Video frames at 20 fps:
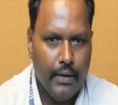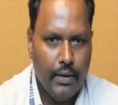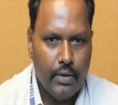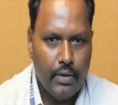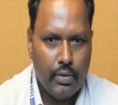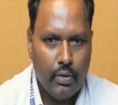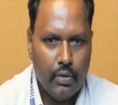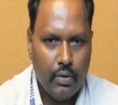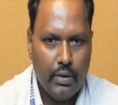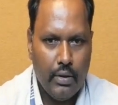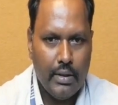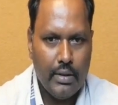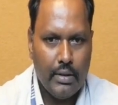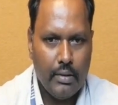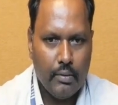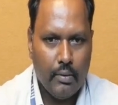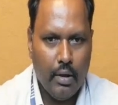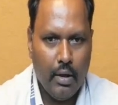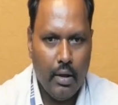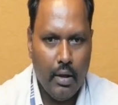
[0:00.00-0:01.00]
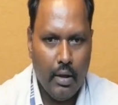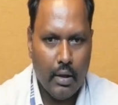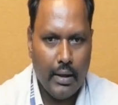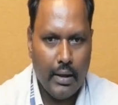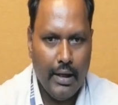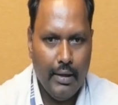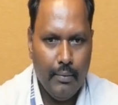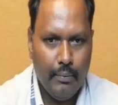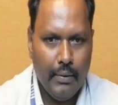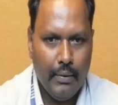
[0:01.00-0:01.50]
So this
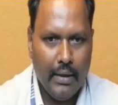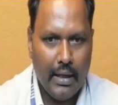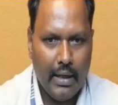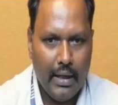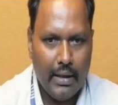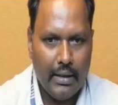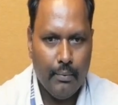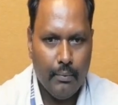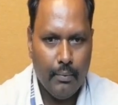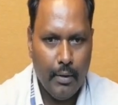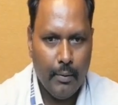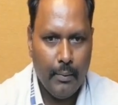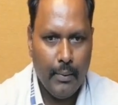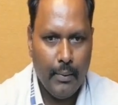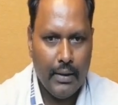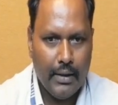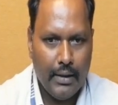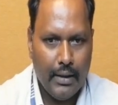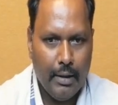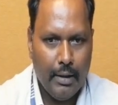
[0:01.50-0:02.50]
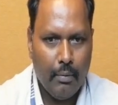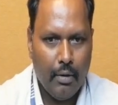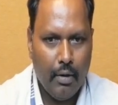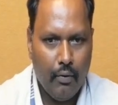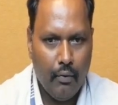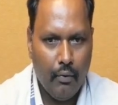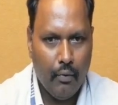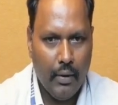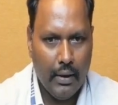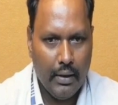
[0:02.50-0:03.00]
KMP algorithm prepare the table
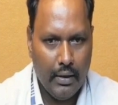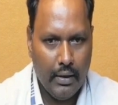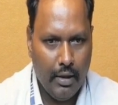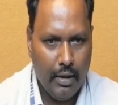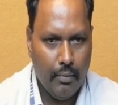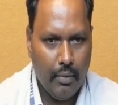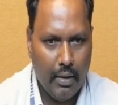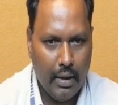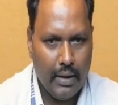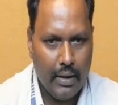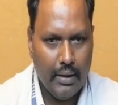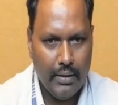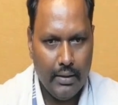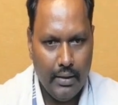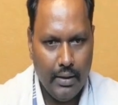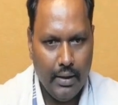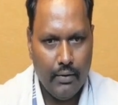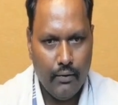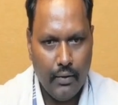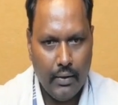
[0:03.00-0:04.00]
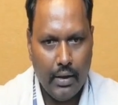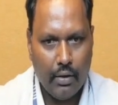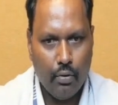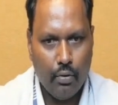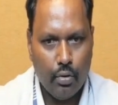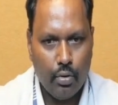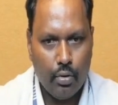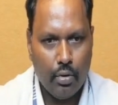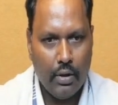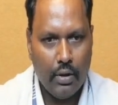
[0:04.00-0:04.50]
of one table or anything. We can
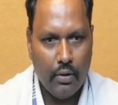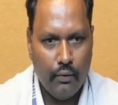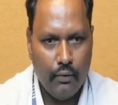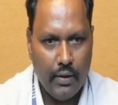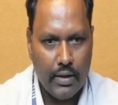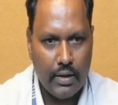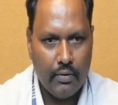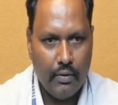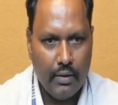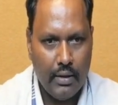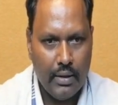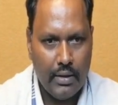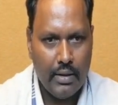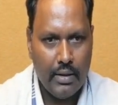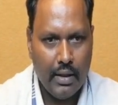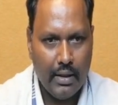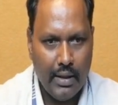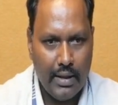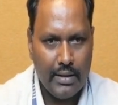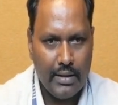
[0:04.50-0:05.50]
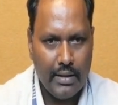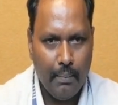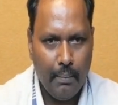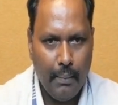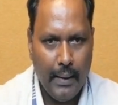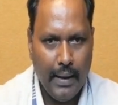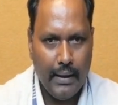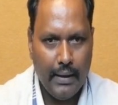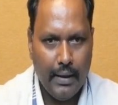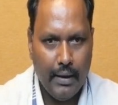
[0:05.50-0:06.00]
go through on the first one is that as a
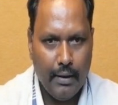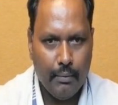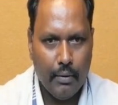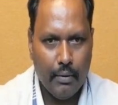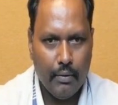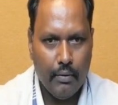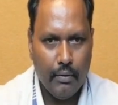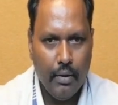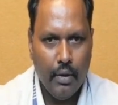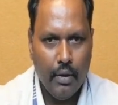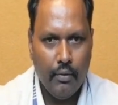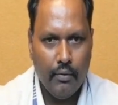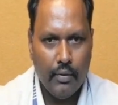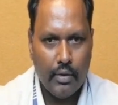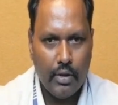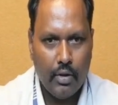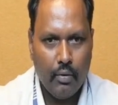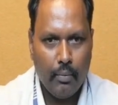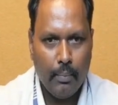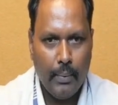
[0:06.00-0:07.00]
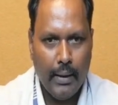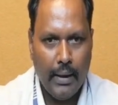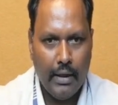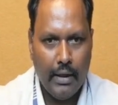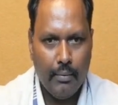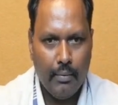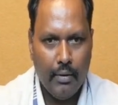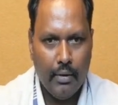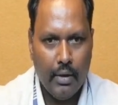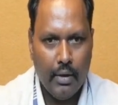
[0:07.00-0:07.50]
pi table. Without pi
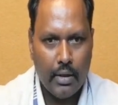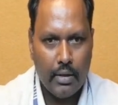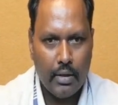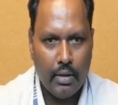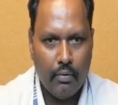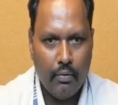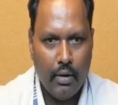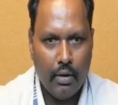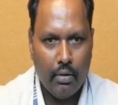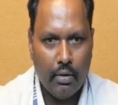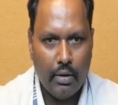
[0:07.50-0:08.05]
table, it doesn't want to